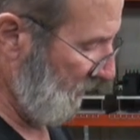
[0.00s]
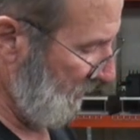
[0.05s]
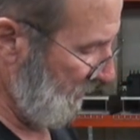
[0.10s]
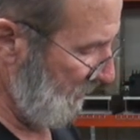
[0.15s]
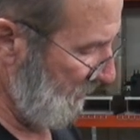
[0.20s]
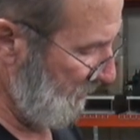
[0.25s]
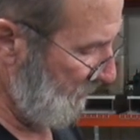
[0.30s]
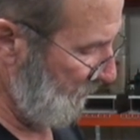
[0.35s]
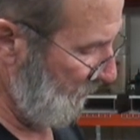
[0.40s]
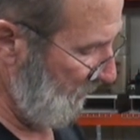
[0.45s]

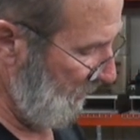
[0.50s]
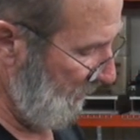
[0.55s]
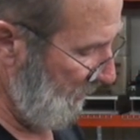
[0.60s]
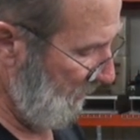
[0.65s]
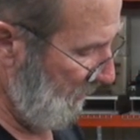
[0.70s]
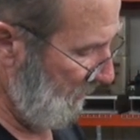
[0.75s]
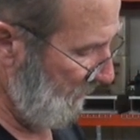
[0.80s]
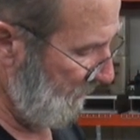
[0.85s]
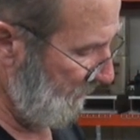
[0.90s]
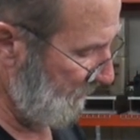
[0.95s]
because
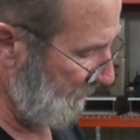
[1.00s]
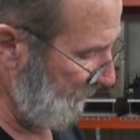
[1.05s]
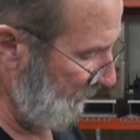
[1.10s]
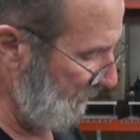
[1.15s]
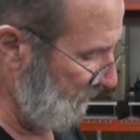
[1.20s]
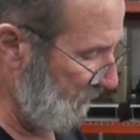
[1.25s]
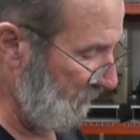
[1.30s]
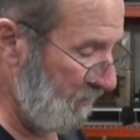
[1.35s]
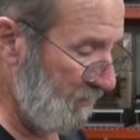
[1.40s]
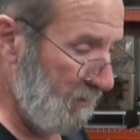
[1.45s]
we
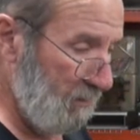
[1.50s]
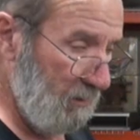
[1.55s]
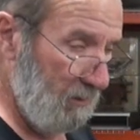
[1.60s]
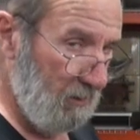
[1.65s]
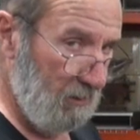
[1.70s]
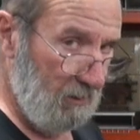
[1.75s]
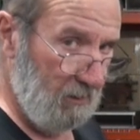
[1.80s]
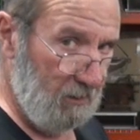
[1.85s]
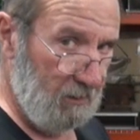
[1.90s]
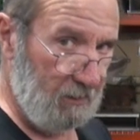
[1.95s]
centered
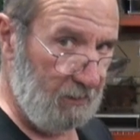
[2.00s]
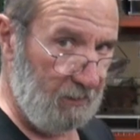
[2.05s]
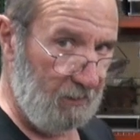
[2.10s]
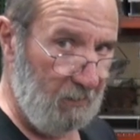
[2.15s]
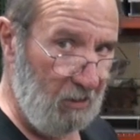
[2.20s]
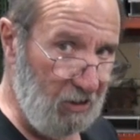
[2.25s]
the